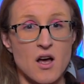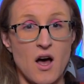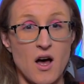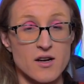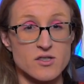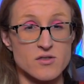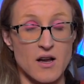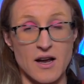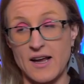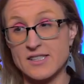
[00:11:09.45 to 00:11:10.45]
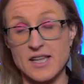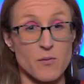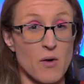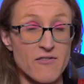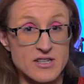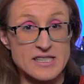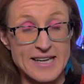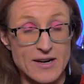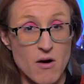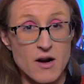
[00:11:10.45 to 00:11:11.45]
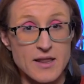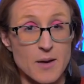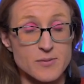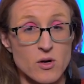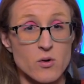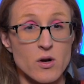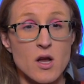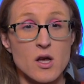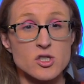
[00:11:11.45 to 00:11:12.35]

as they referenced later on in the episode,